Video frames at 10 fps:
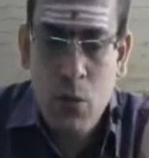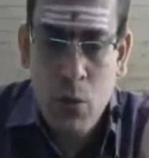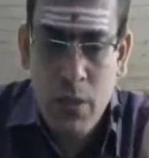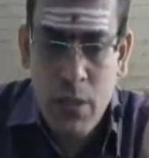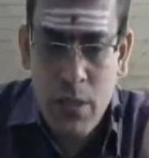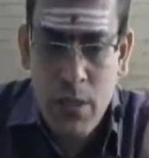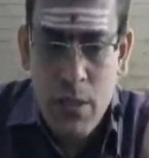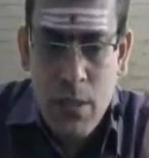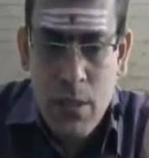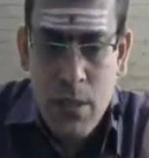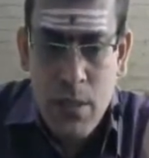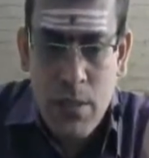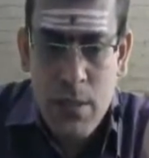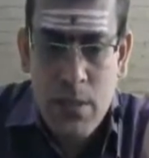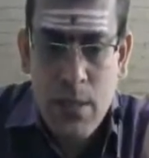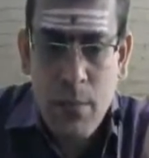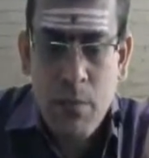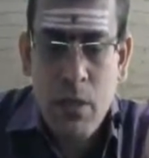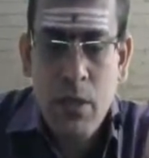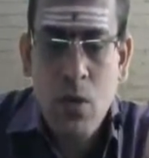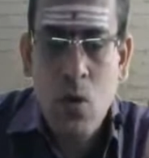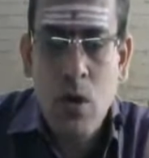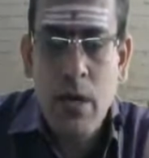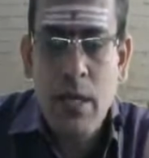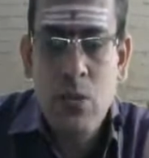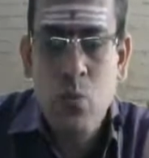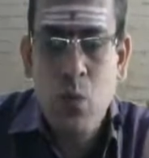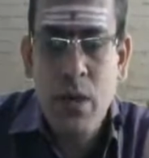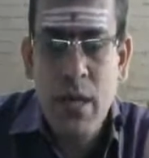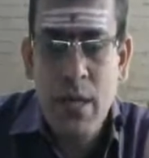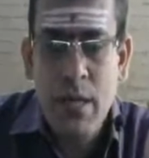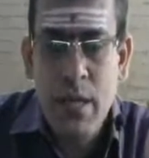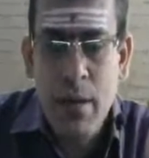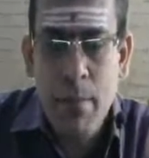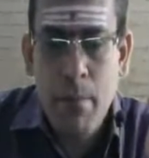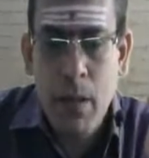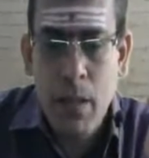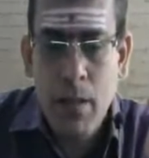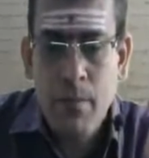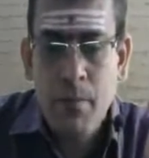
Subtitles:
So here there is something called as variable